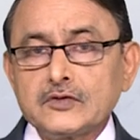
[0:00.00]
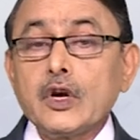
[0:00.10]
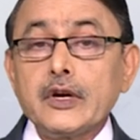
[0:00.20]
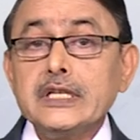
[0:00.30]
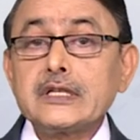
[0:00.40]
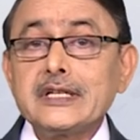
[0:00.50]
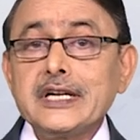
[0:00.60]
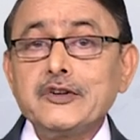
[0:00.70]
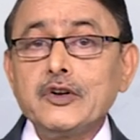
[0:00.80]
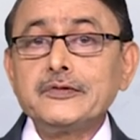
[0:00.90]
now,
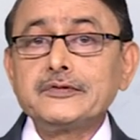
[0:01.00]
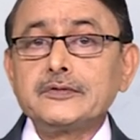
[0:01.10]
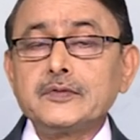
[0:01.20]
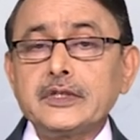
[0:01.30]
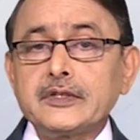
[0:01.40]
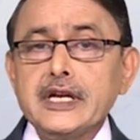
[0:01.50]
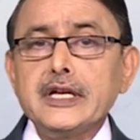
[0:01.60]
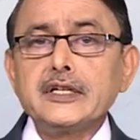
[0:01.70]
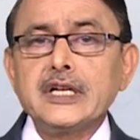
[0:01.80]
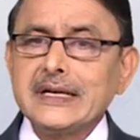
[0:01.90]
instead of
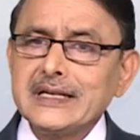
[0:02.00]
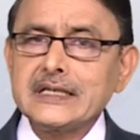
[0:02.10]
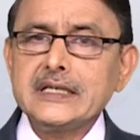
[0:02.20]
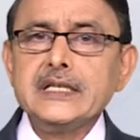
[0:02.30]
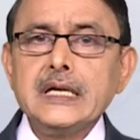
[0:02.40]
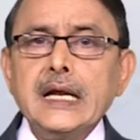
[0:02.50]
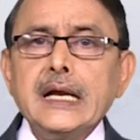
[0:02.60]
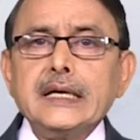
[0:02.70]
saying directly